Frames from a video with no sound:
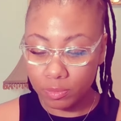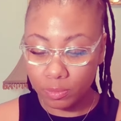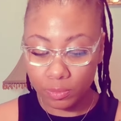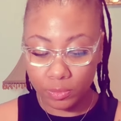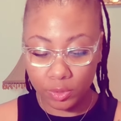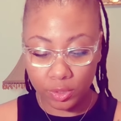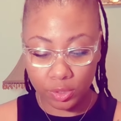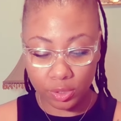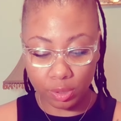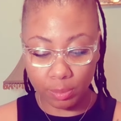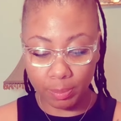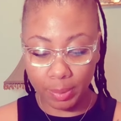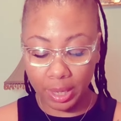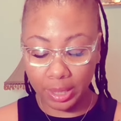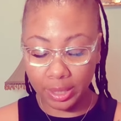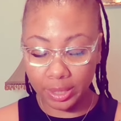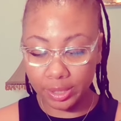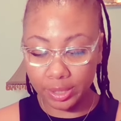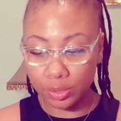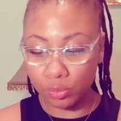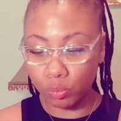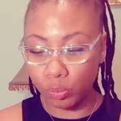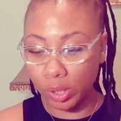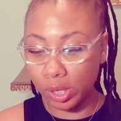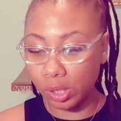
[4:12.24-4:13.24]
Somebody
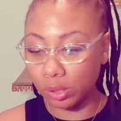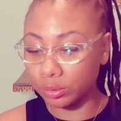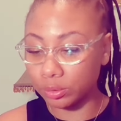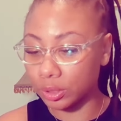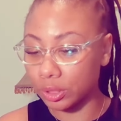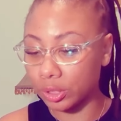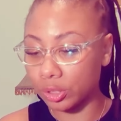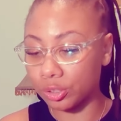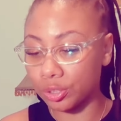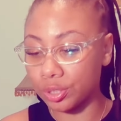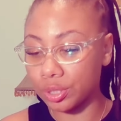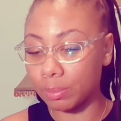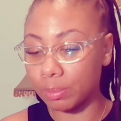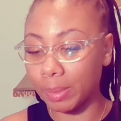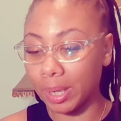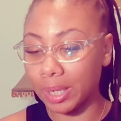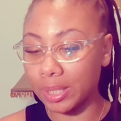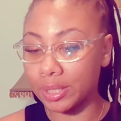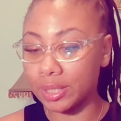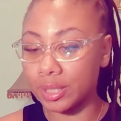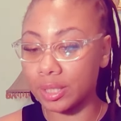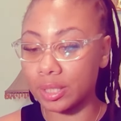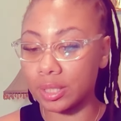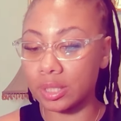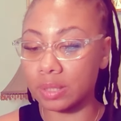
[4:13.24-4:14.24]
is wealthy or
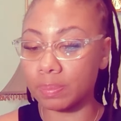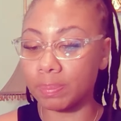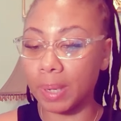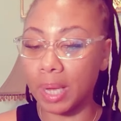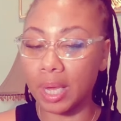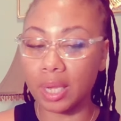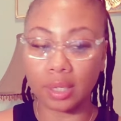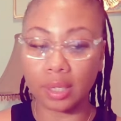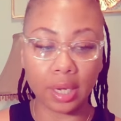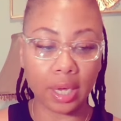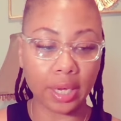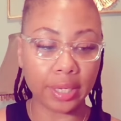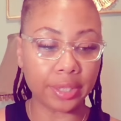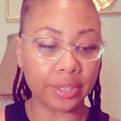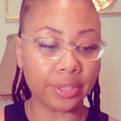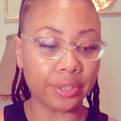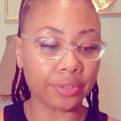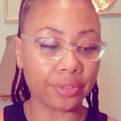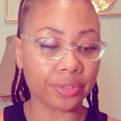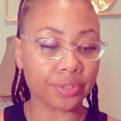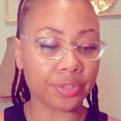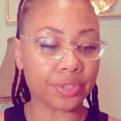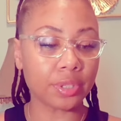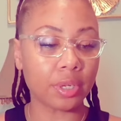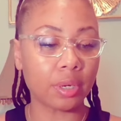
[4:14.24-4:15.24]
somebody's in the spotlight here
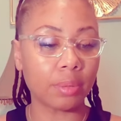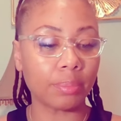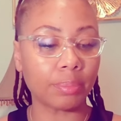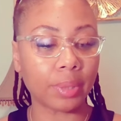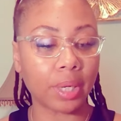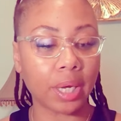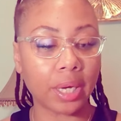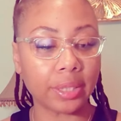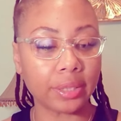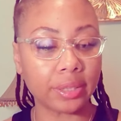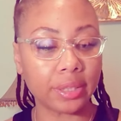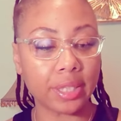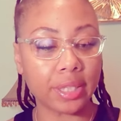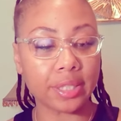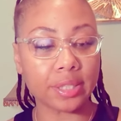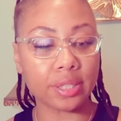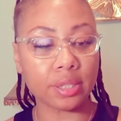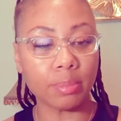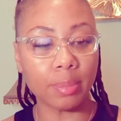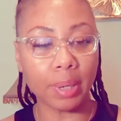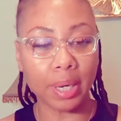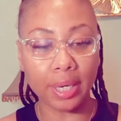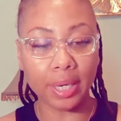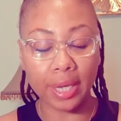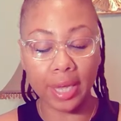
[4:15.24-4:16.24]
or something like that.
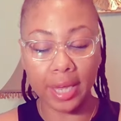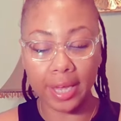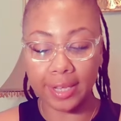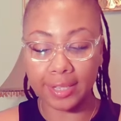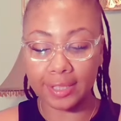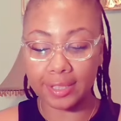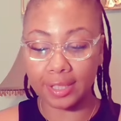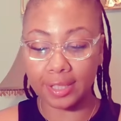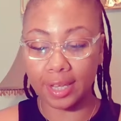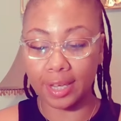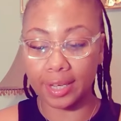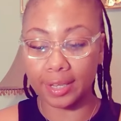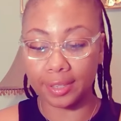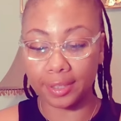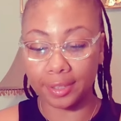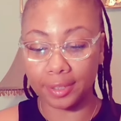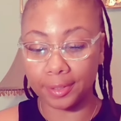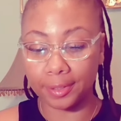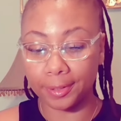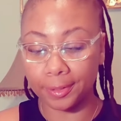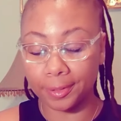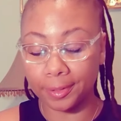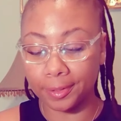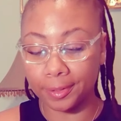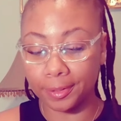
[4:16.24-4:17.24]
Somebody has like
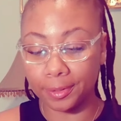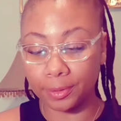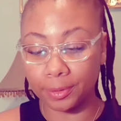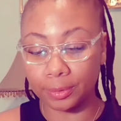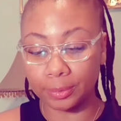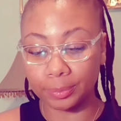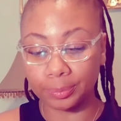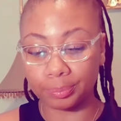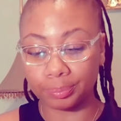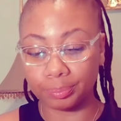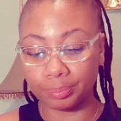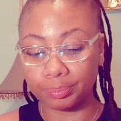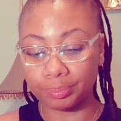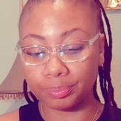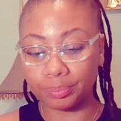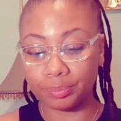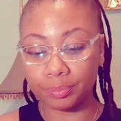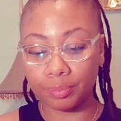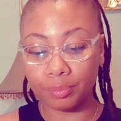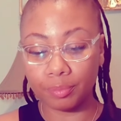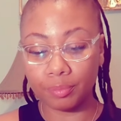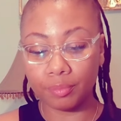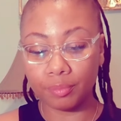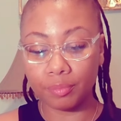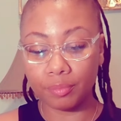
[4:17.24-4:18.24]
a, um,
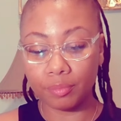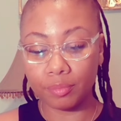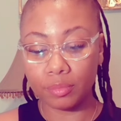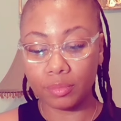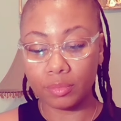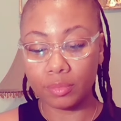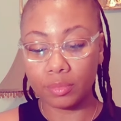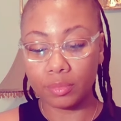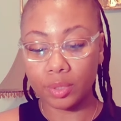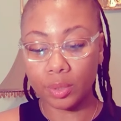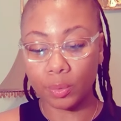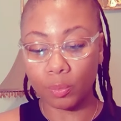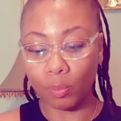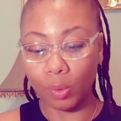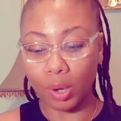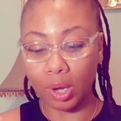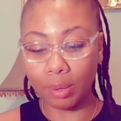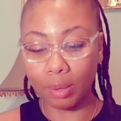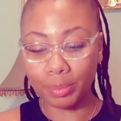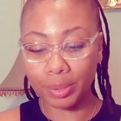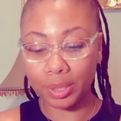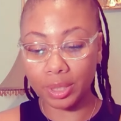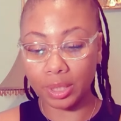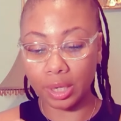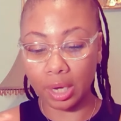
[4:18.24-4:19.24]
well,
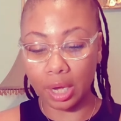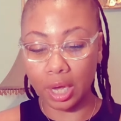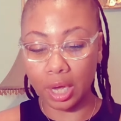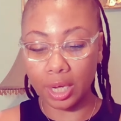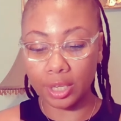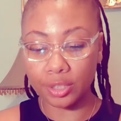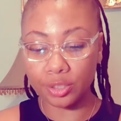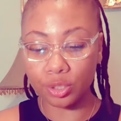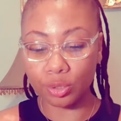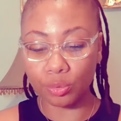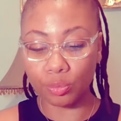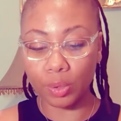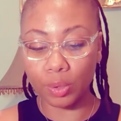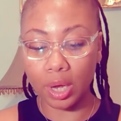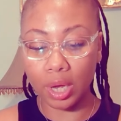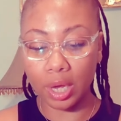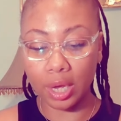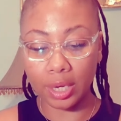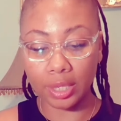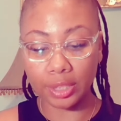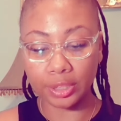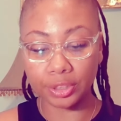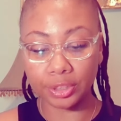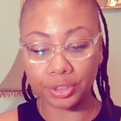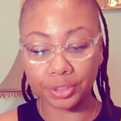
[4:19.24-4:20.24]
I'm getting an
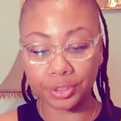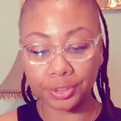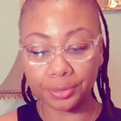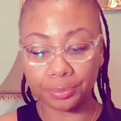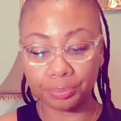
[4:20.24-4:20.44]
entourage.